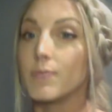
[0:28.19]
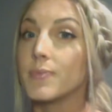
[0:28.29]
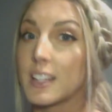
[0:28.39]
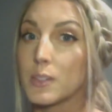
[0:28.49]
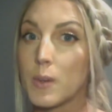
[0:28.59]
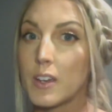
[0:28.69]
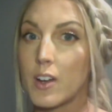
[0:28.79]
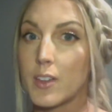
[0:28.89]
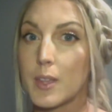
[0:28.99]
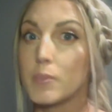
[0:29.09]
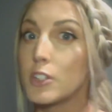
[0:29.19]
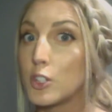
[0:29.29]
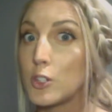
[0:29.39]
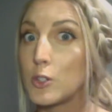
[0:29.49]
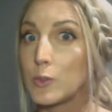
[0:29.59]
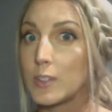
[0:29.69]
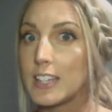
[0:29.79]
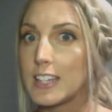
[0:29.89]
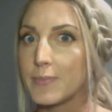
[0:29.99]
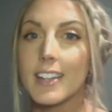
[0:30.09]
That's why we call them 2D.